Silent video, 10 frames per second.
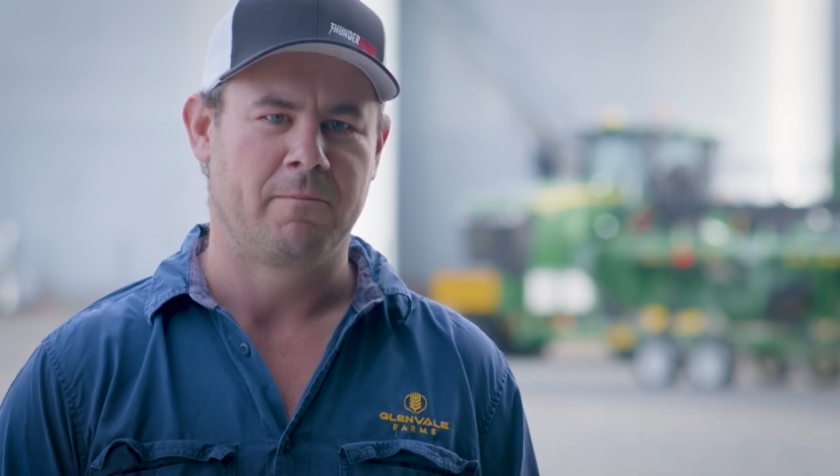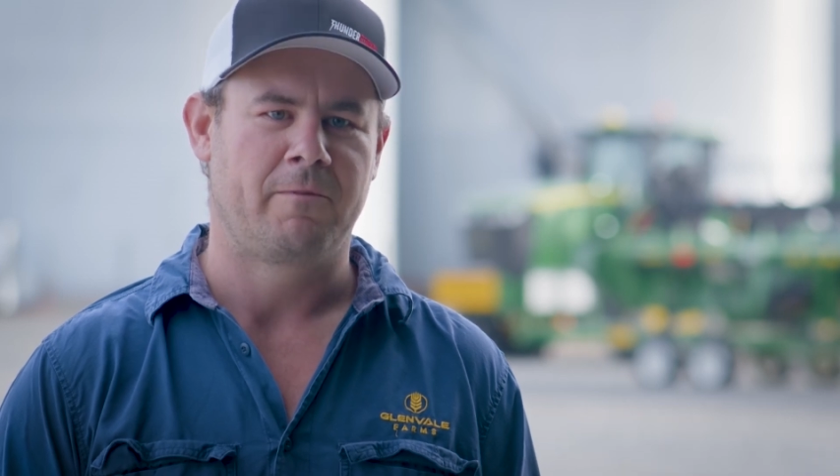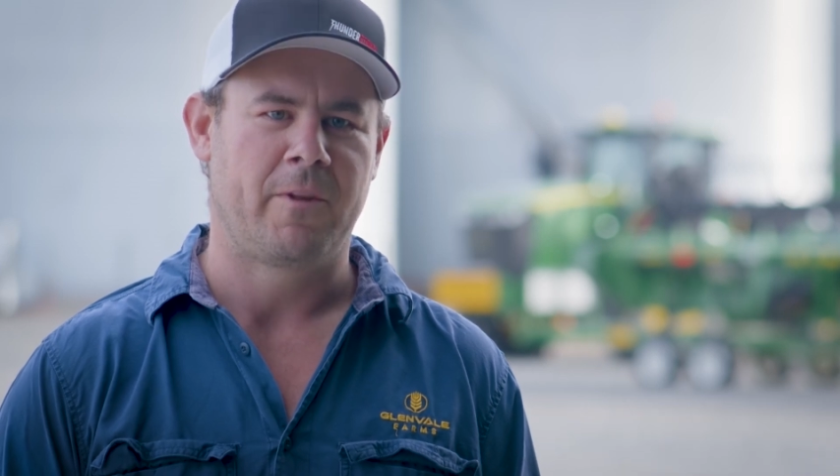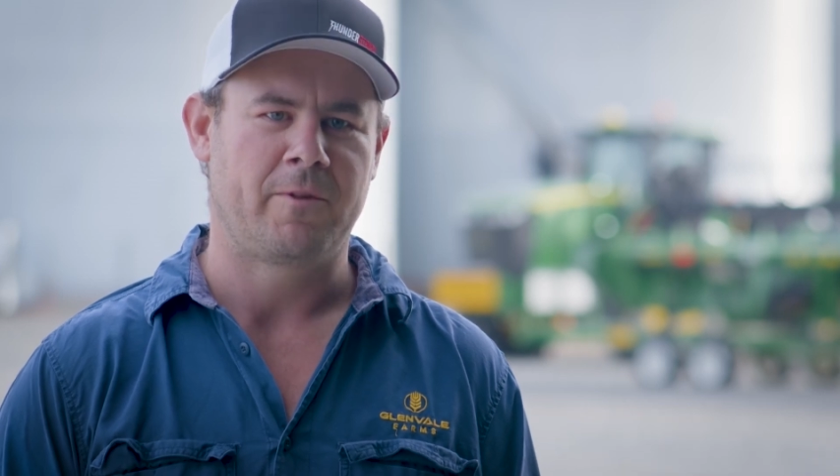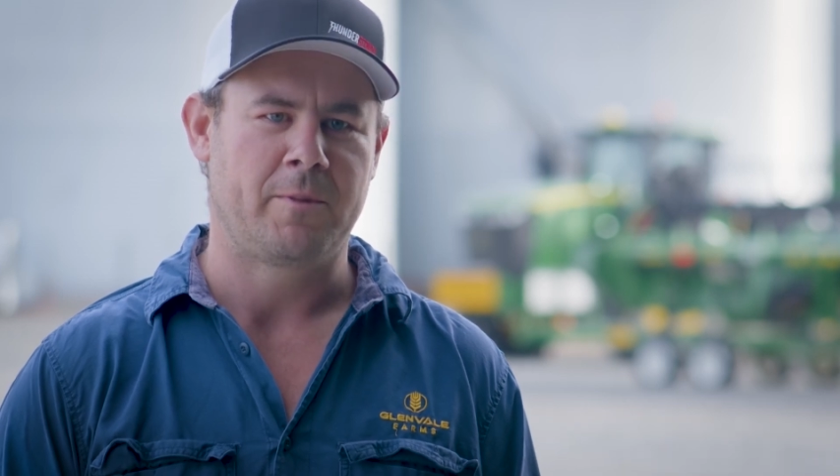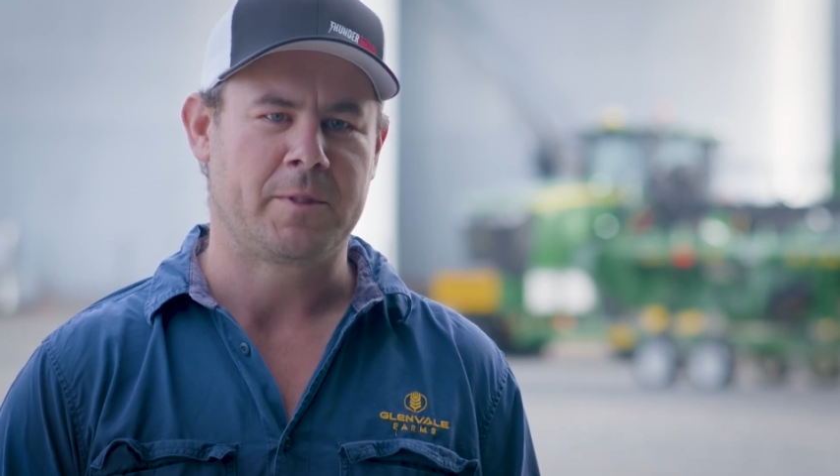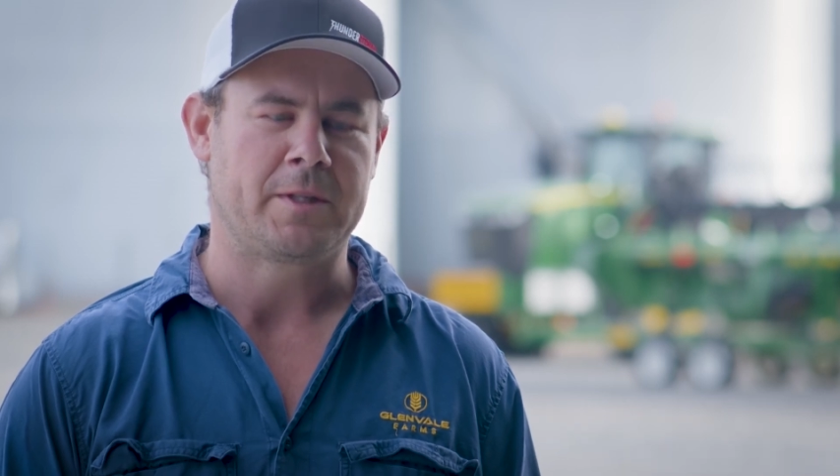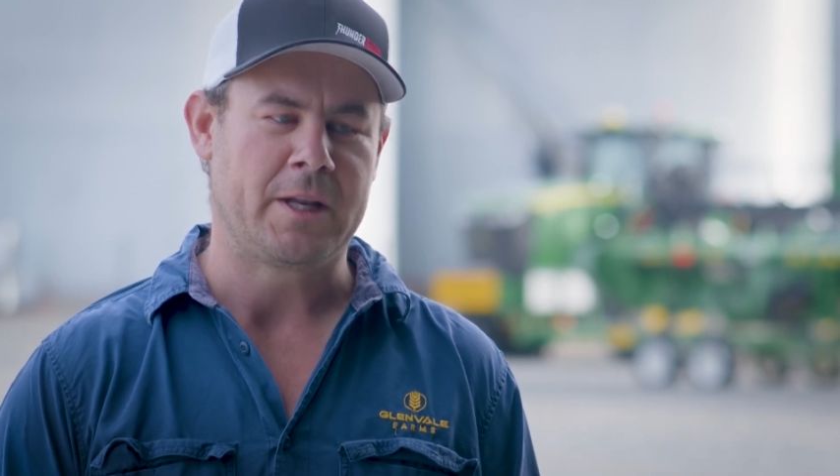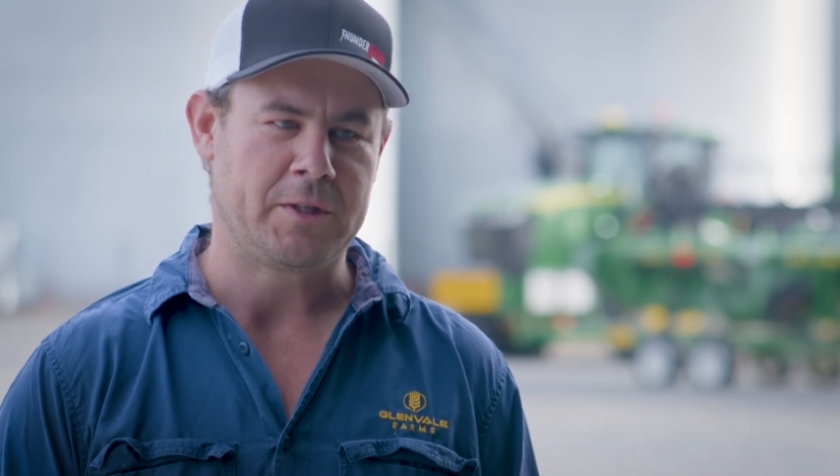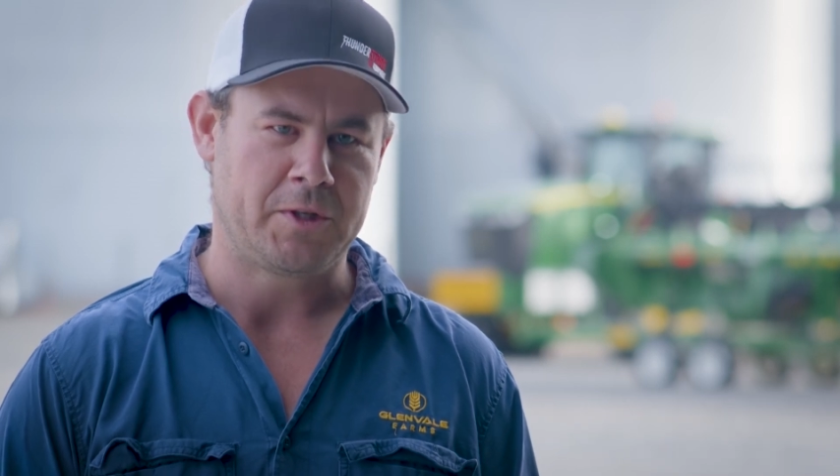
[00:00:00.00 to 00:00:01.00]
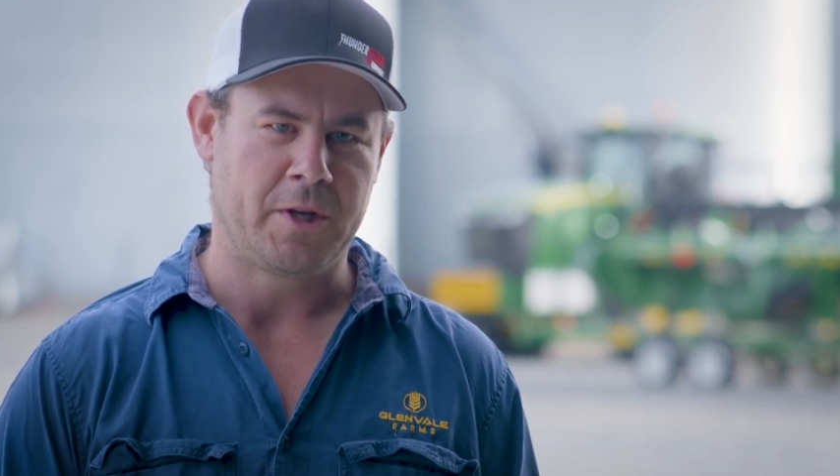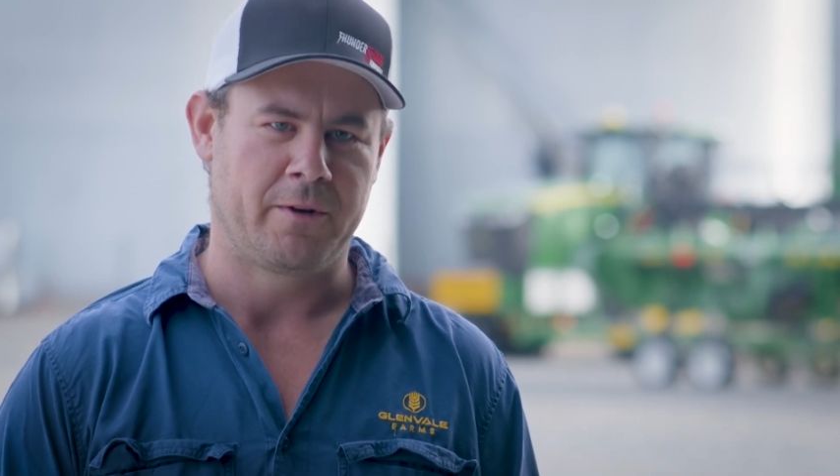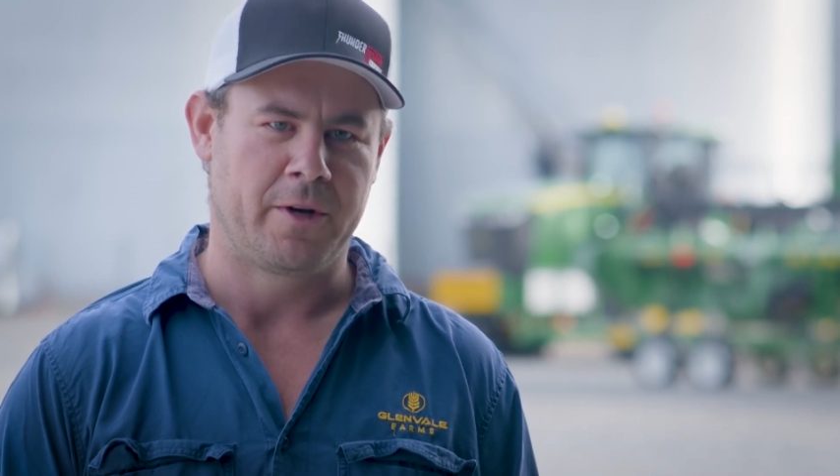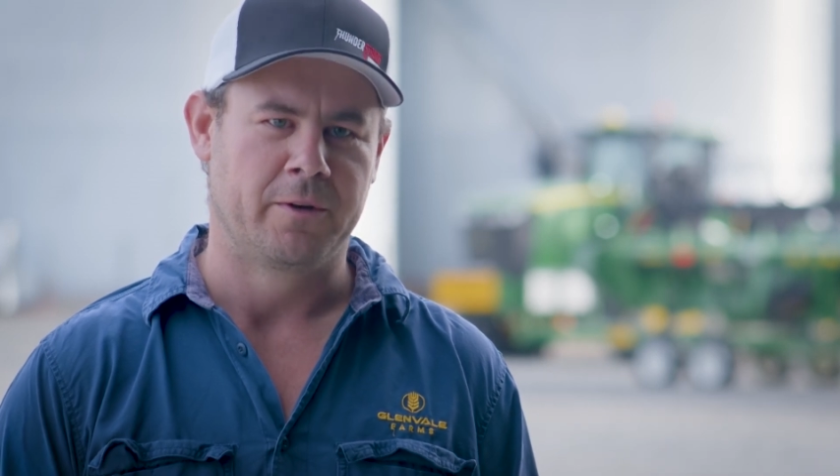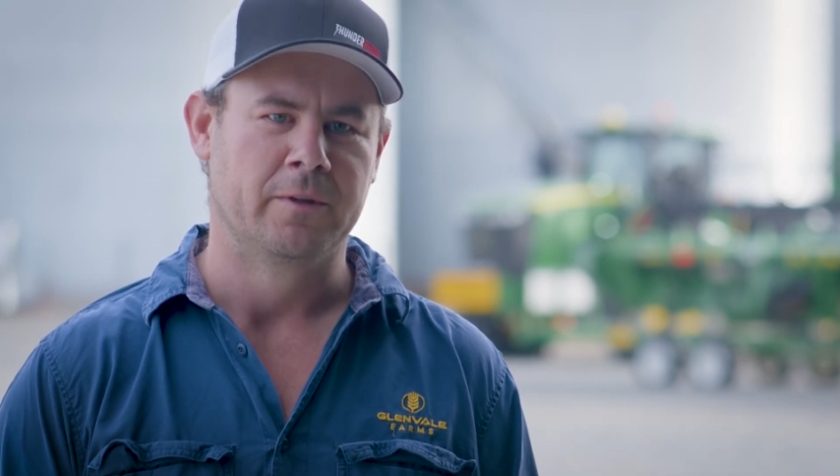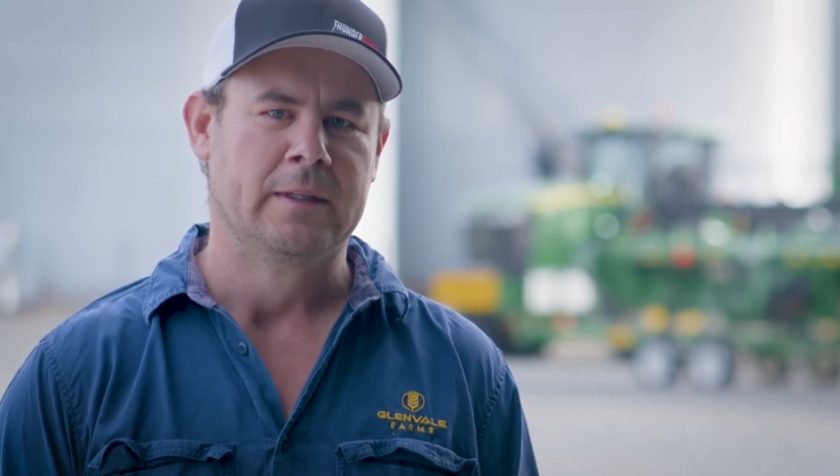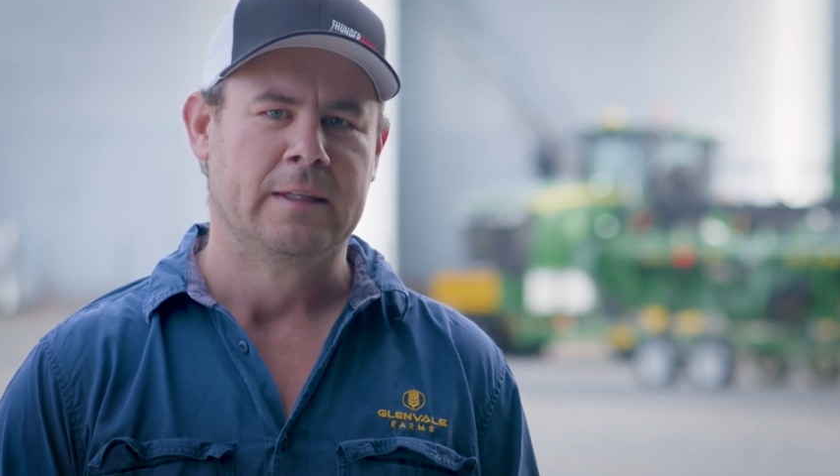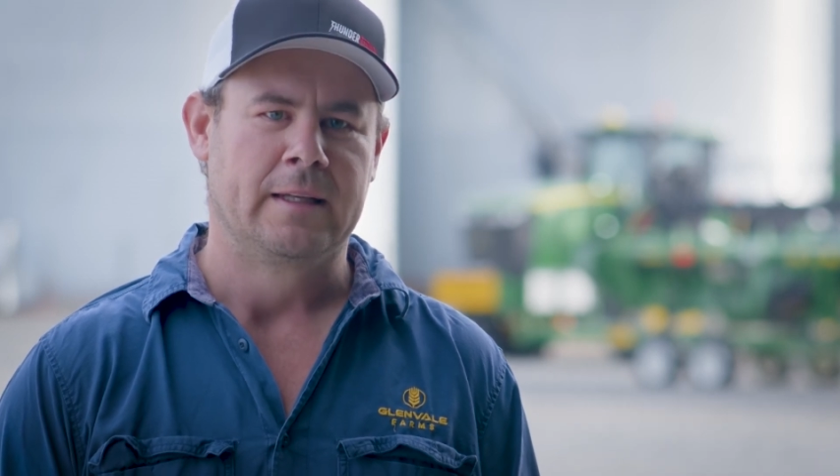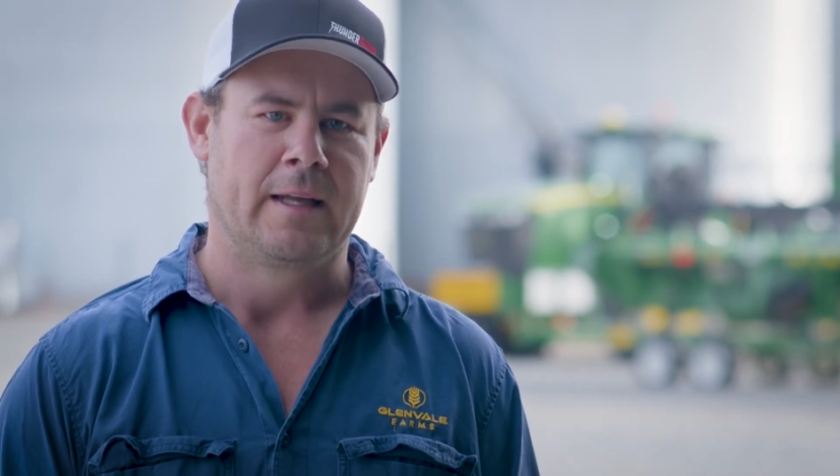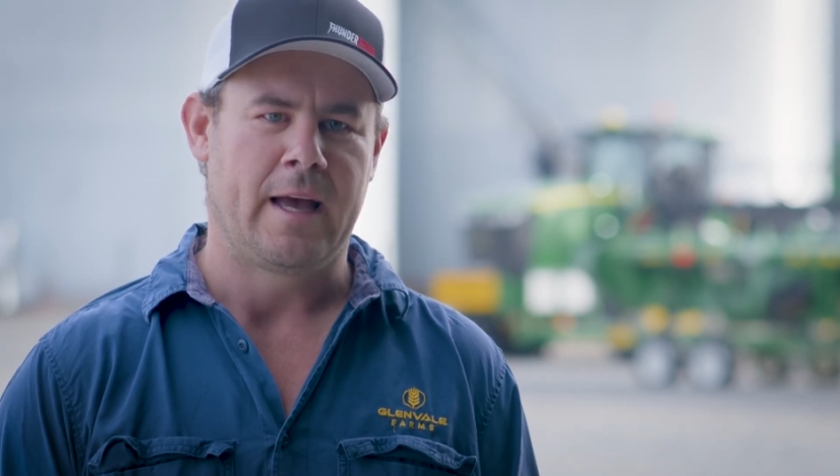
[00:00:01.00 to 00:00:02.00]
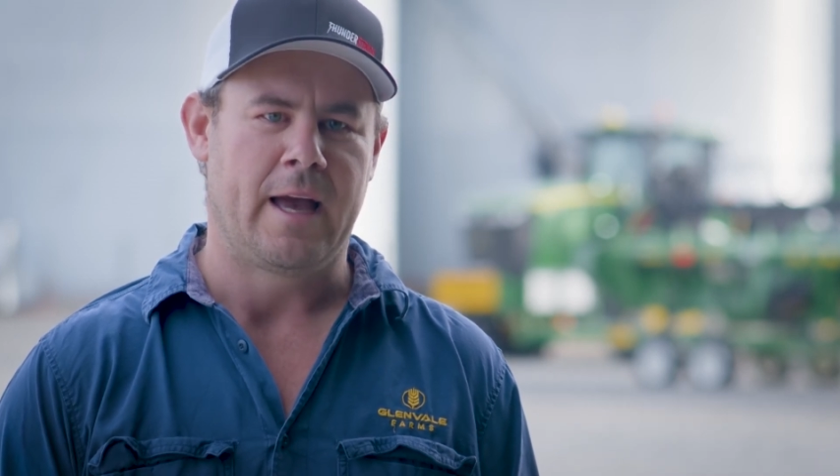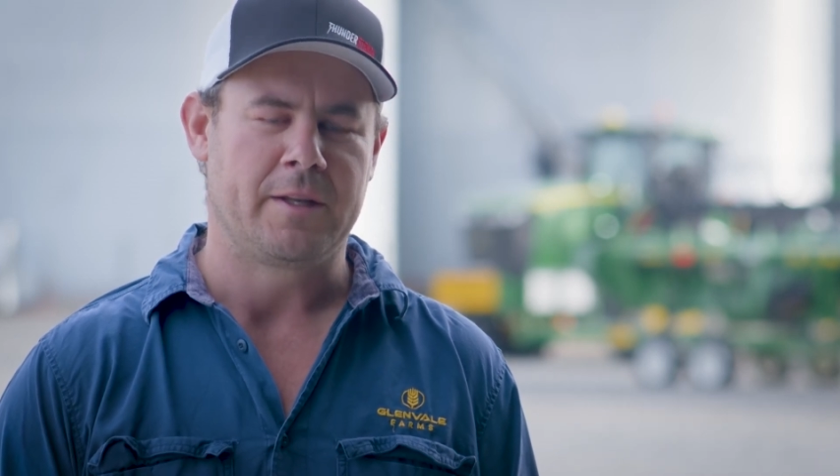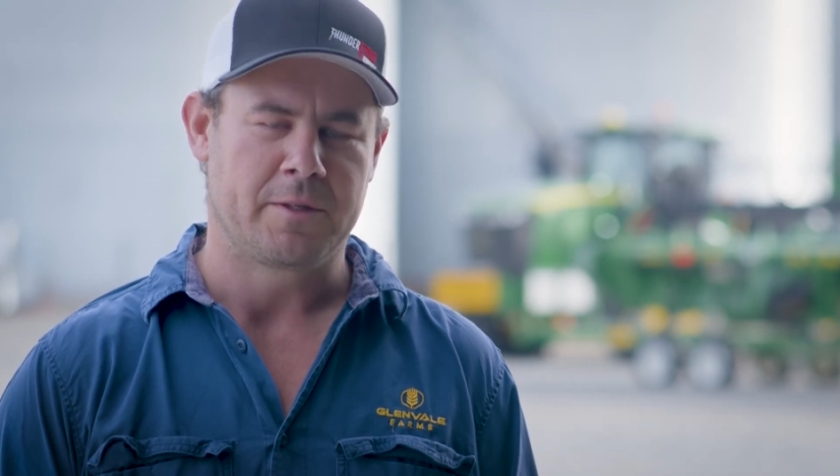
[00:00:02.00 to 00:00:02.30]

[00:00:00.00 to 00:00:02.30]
50% cereal and